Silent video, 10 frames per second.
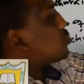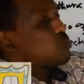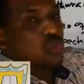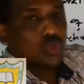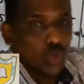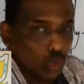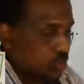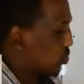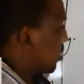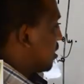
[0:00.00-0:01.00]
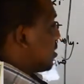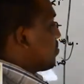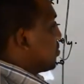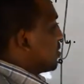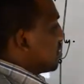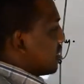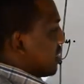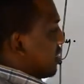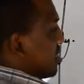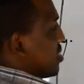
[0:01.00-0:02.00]
to goats.
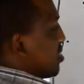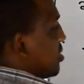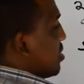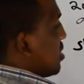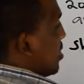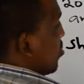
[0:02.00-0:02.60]
Then we